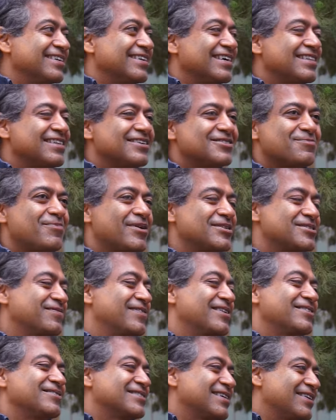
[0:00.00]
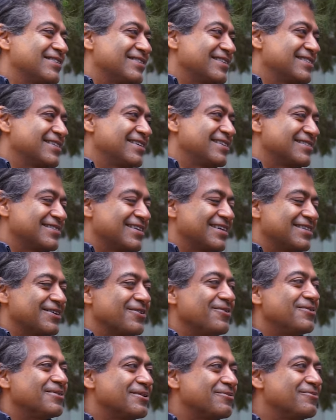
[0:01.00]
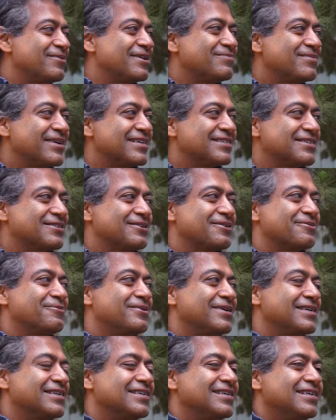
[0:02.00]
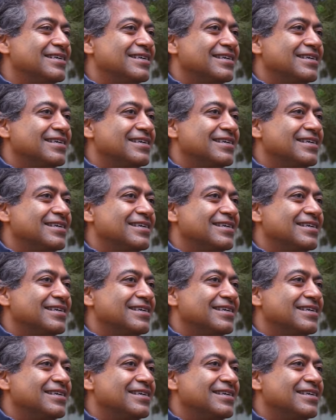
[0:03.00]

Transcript: And there's a bunch of others out there. Tinder's not the only one, but it's a good one.